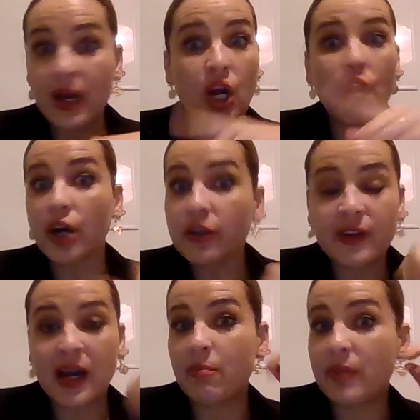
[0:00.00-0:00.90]
lot of
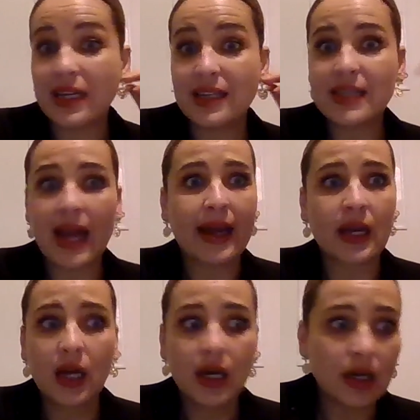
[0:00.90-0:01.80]
companies,
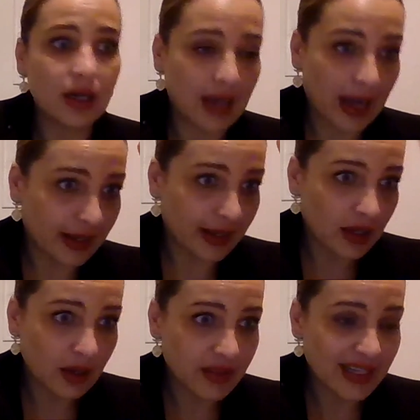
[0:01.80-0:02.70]
like
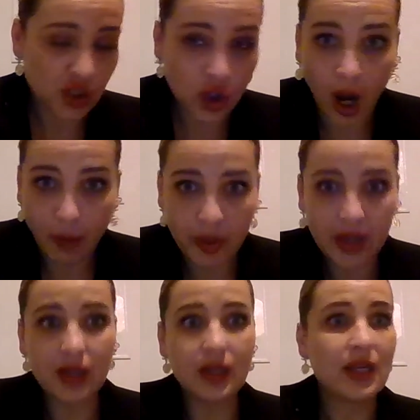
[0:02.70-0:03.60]
there's
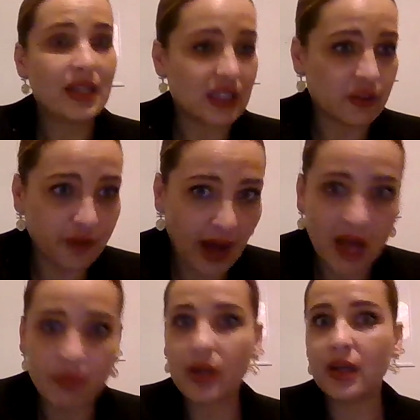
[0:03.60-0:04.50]
copper, there's
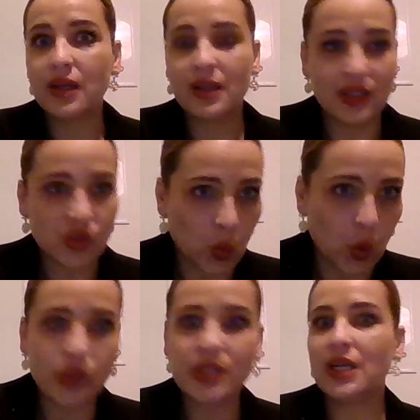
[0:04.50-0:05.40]
fiber, there's
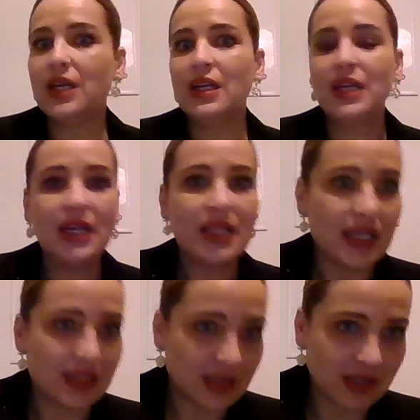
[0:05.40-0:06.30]
water,
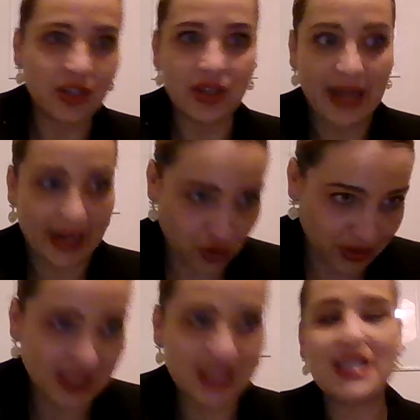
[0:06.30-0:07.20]
there's
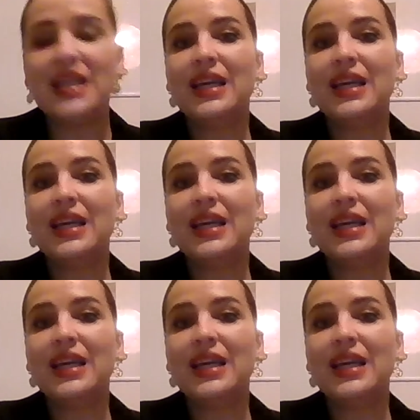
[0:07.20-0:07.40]
electricity.